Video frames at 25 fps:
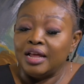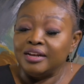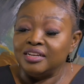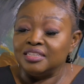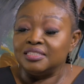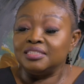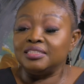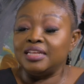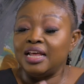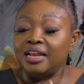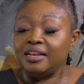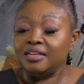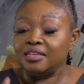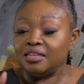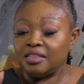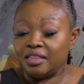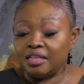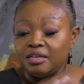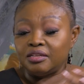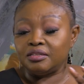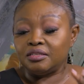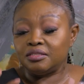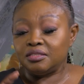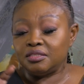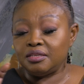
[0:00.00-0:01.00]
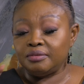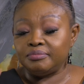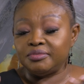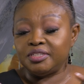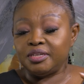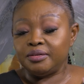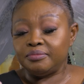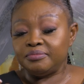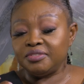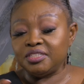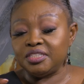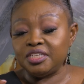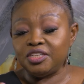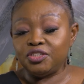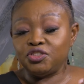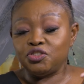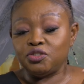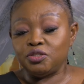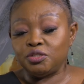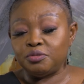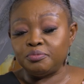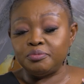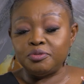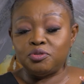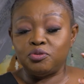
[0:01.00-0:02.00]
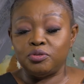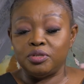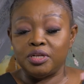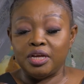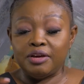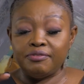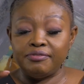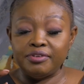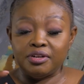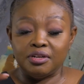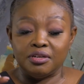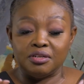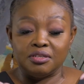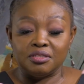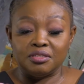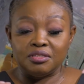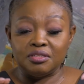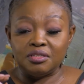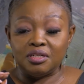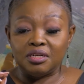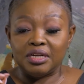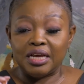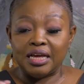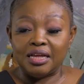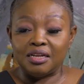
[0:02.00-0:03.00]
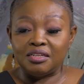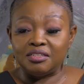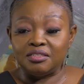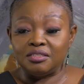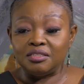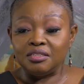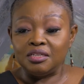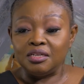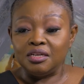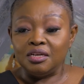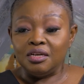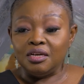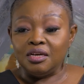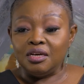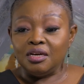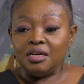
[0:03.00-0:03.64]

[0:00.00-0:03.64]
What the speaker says: understanding the sometimes tensions between Africans and colours,